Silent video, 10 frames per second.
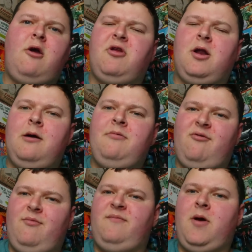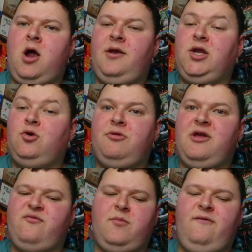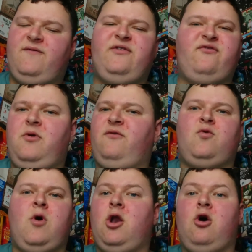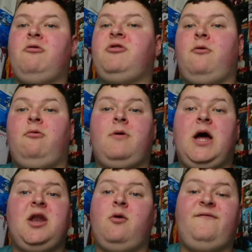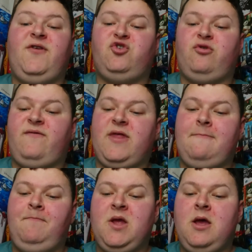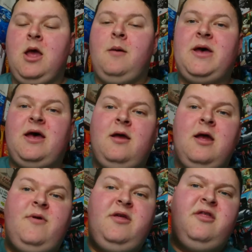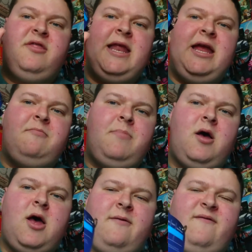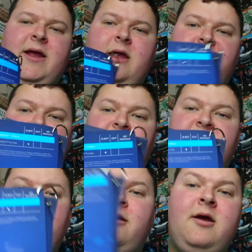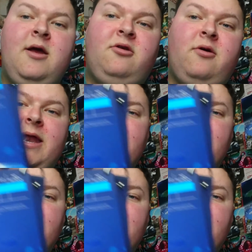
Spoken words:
climbs are removed, behind sea tours they've removed quite a lot, so I don't know what the future is for that. But this is the latest thing, as you can see, it's got the Lego